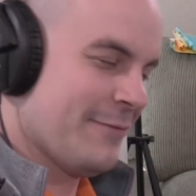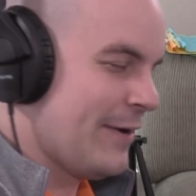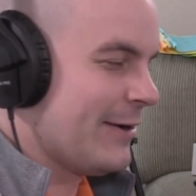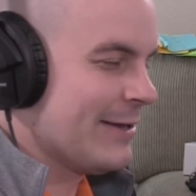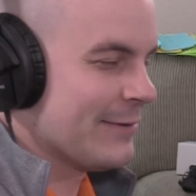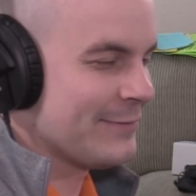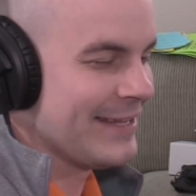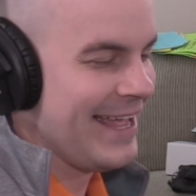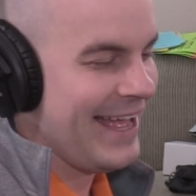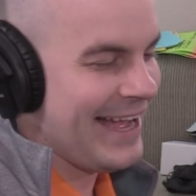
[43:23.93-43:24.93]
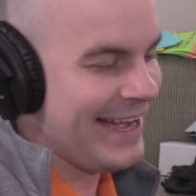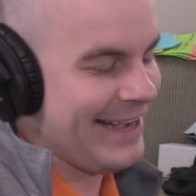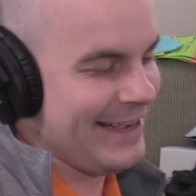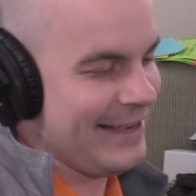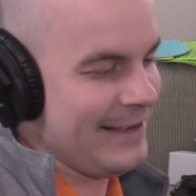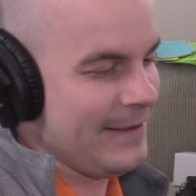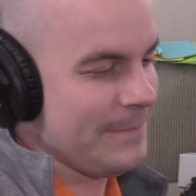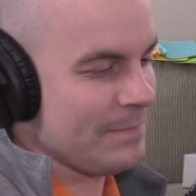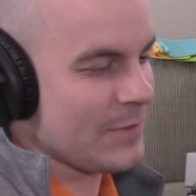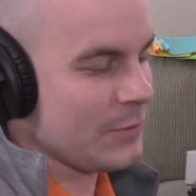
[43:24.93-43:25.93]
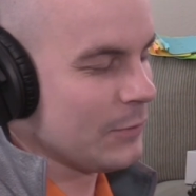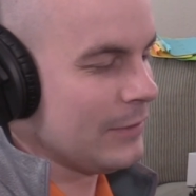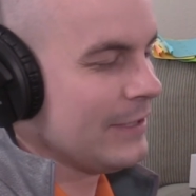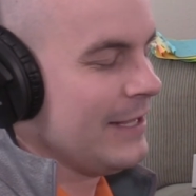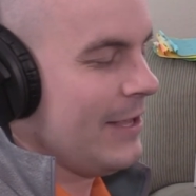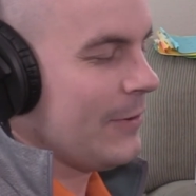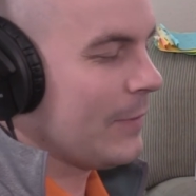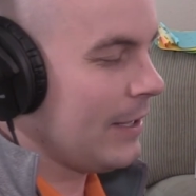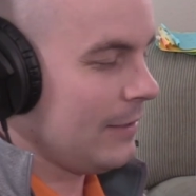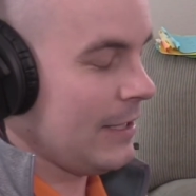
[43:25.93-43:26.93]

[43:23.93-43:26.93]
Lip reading: fair enough. Cool. Well,